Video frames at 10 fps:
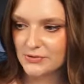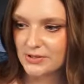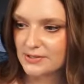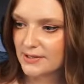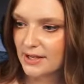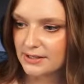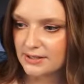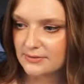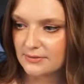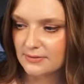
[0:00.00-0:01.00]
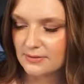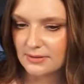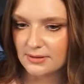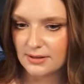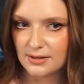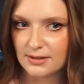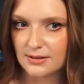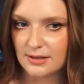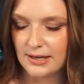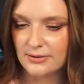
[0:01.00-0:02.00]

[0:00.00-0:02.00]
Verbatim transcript: 3 is laggy. I know